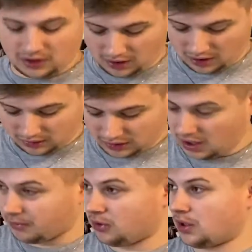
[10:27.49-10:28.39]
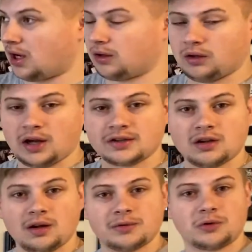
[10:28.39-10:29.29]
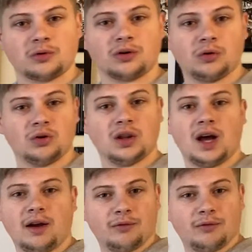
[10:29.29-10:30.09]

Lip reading: Tom Kuhnhackl. I saw him score a goal live